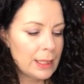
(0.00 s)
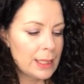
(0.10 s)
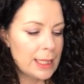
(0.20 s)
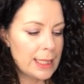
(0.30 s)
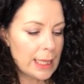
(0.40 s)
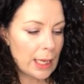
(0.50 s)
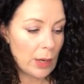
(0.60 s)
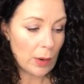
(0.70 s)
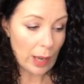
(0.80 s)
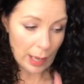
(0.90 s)

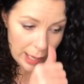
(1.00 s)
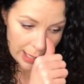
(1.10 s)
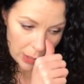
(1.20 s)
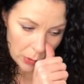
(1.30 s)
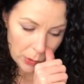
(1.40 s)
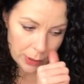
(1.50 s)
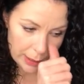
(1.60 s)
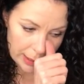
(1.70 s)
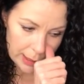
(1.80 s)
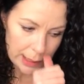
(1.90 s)
So I
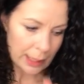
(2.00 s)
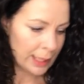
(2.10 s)
ordered,